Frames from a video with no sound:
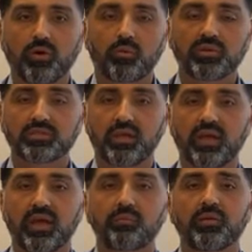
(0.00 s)
or what's going to
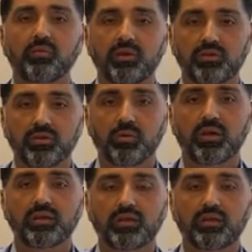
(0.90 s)
happen when you
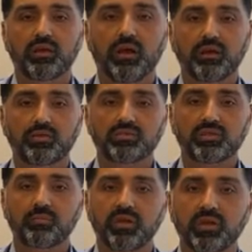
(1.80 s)
quit. Are you
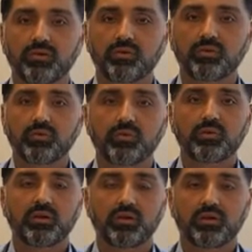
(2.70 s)
somebody who
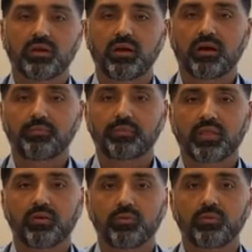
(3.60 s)

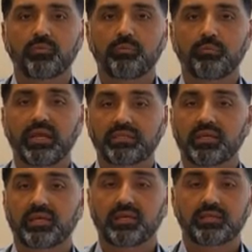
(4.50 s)

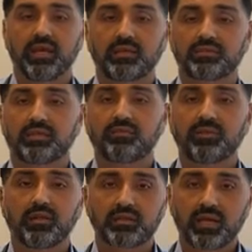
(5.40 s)
mentally has a
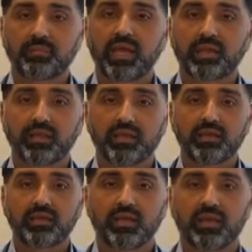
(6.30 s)
difficult time handling
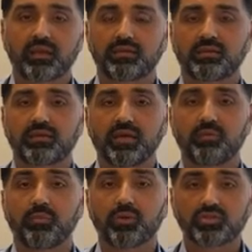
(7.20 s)
it, get
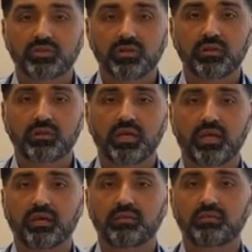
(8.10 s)
emotional,
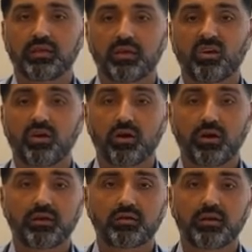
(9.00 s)
get
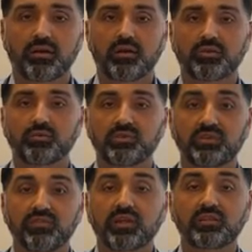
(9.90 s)
hard? Are you
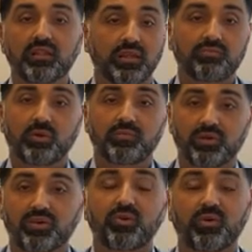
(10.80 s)
difficult to live with when
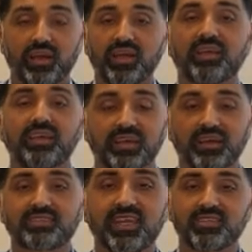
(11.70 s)
you're quitting,
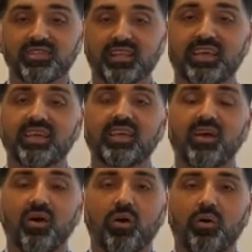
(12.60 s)
essentially?
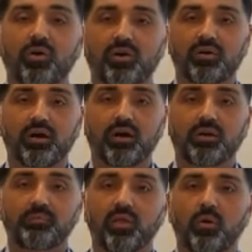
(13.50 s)
Or
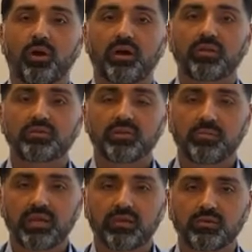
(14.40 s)
are you
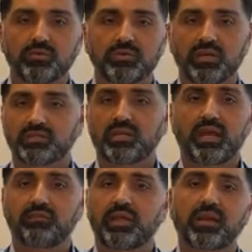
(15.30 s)
somebody who doesn't
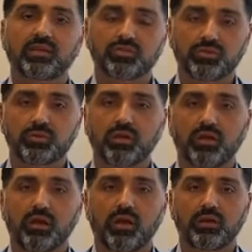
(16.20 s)
have that issue?
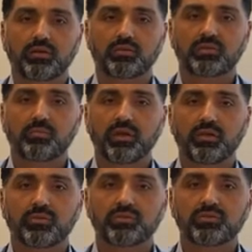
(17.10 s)
Are you somebody
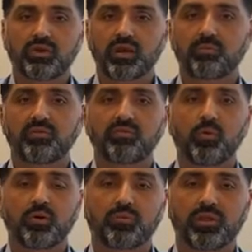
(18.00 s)
who's tried
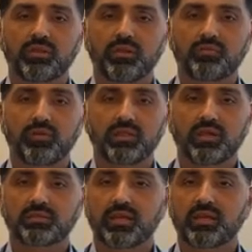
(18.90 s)
before with different
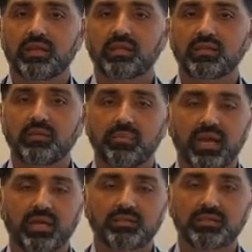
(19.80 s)
things like nicotine
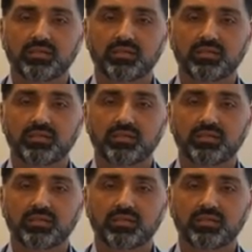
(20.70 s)
patches